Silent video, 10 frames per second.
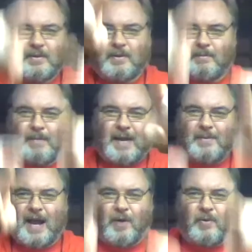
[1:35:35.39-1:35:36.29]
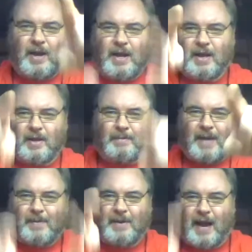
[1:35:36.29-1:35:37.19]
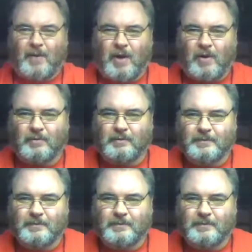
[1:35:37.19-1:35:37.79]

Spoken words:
Maybe I will, maybe I won't.